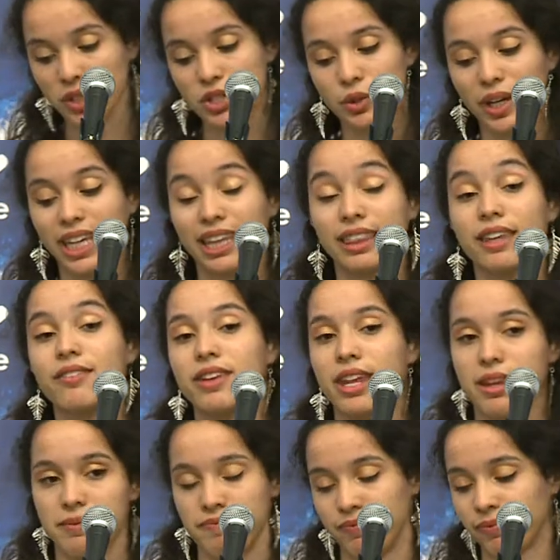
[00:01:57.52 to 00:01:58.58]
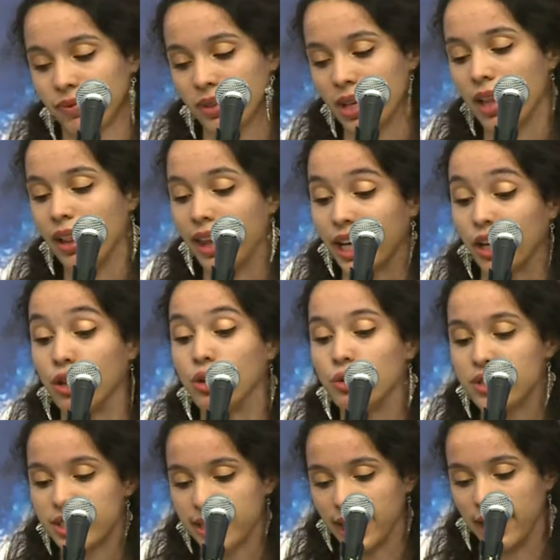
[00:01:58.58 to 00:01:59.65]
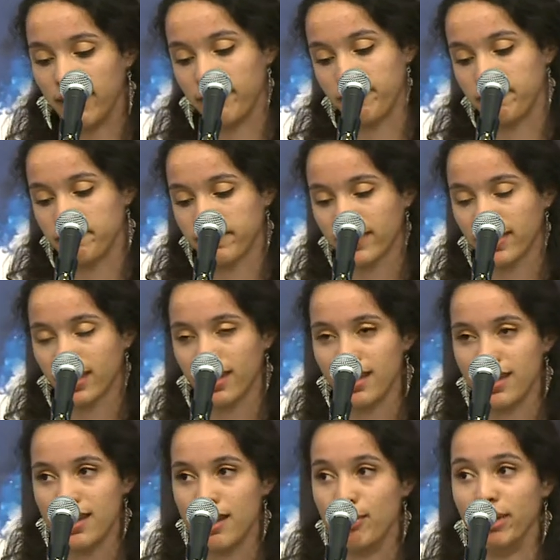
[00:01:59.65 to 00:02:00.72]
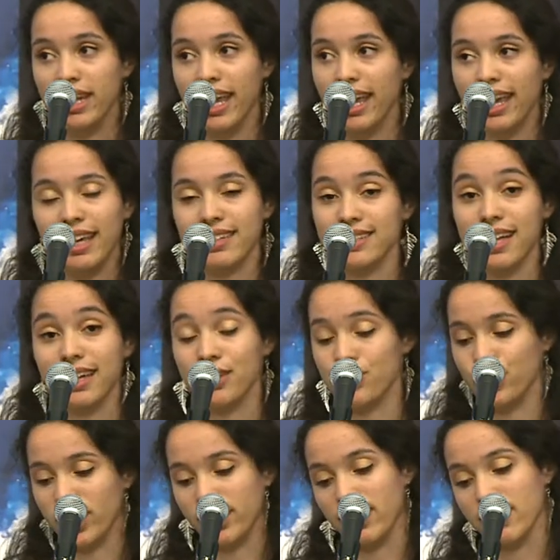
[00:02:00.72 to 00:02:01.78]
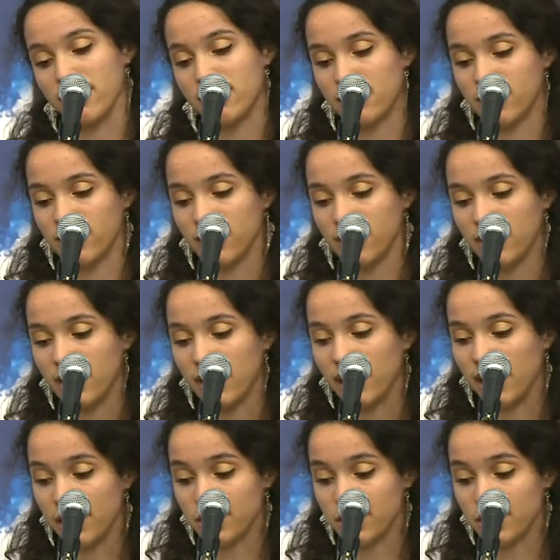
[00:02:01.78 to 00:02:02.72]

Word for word: so I can live in it, like a new skin, Manet is not a genius. He